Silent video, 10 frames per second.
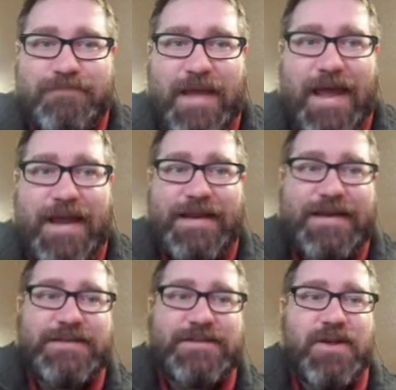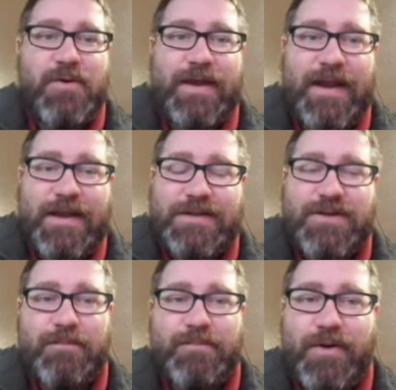And it does Loken, and it's
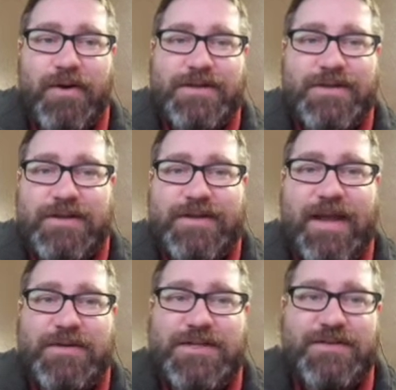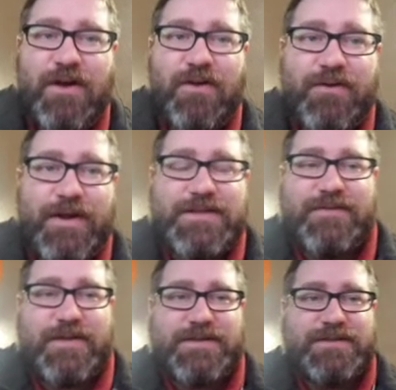all burn, it's all damage, it's all aggressive.
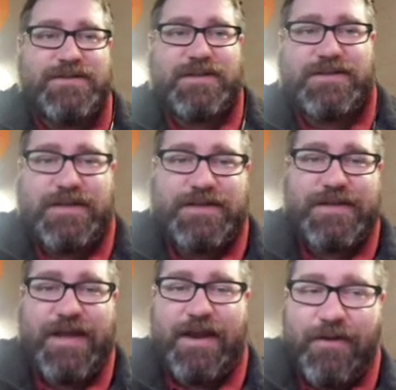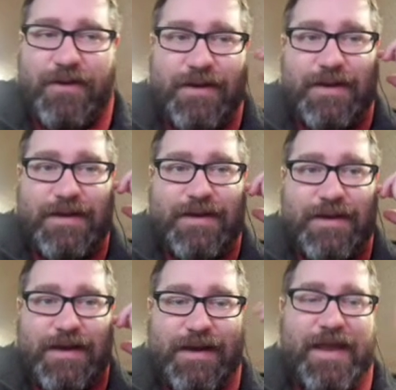This is a standard,
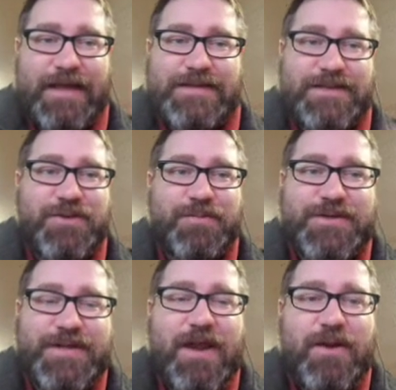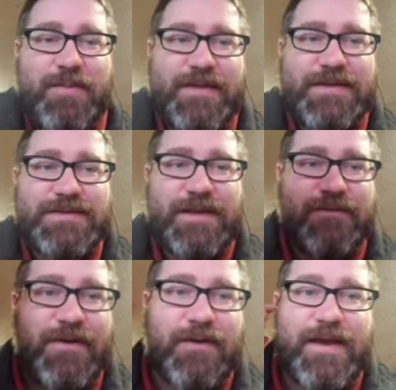I can't say super standard, but this is a
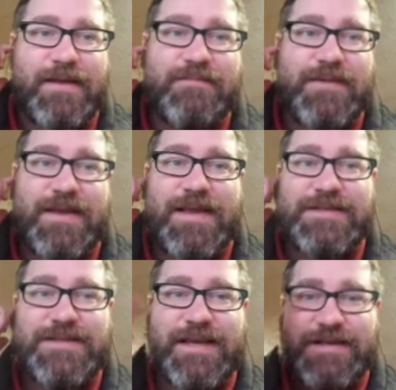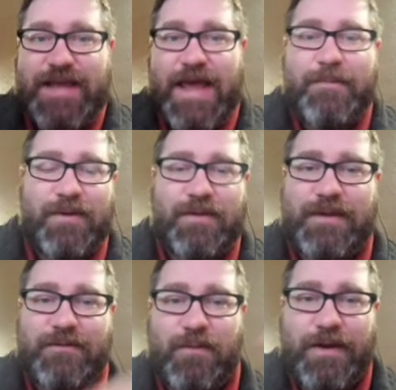very easy example
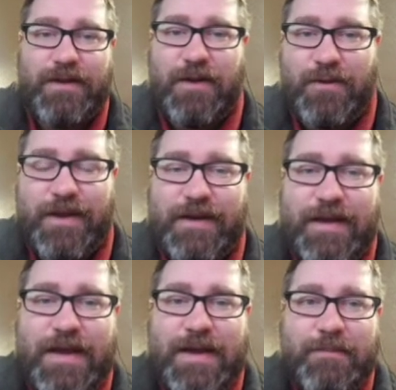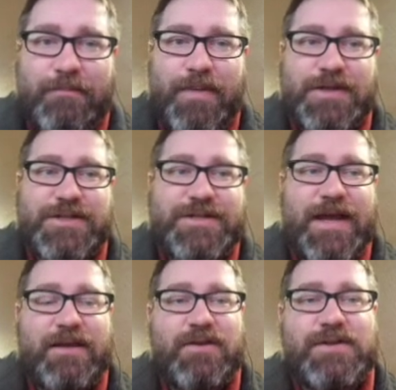of what a Loken budget
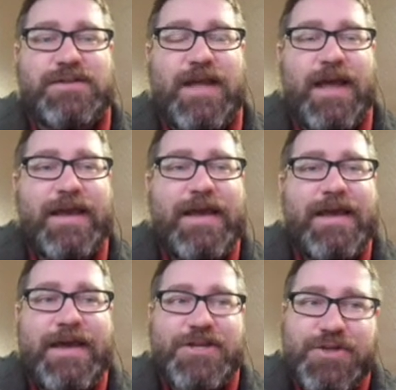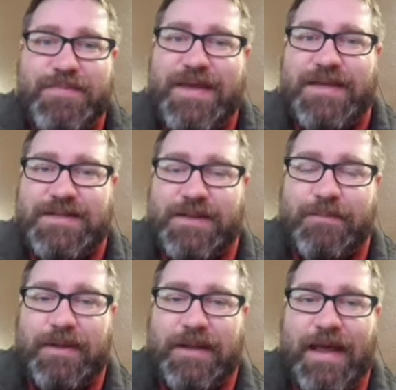deck looks like. It should be easy to
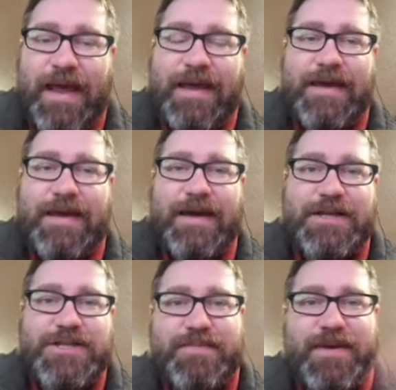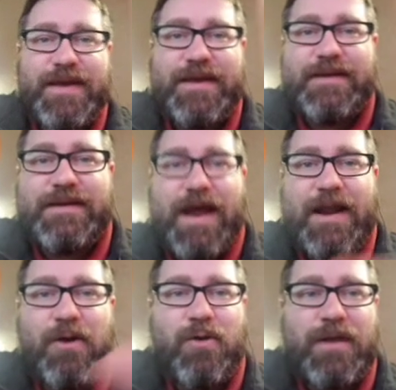play. It should be not
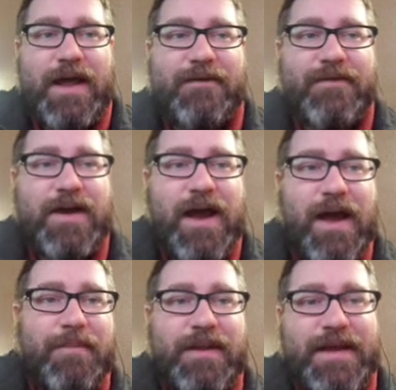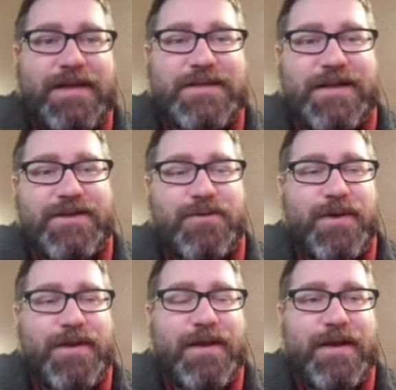a whole lot of complexity to
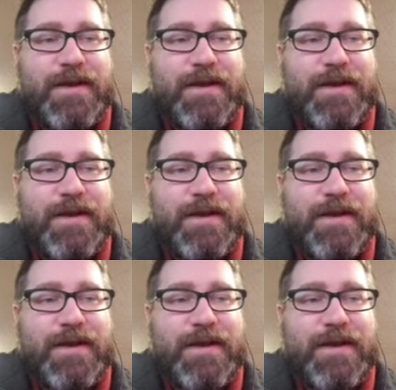it.